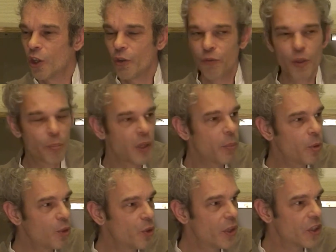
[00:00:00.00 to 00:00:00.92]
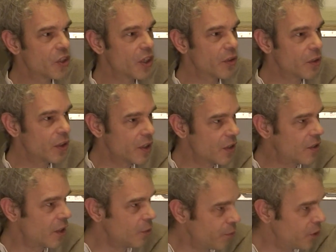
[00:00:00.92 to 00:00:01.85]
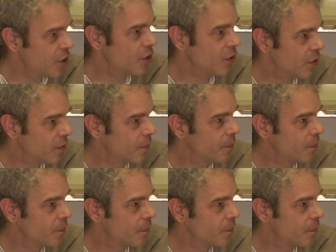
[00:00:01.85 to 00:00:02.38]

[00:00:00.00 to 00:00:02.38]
For people who are generally selfish,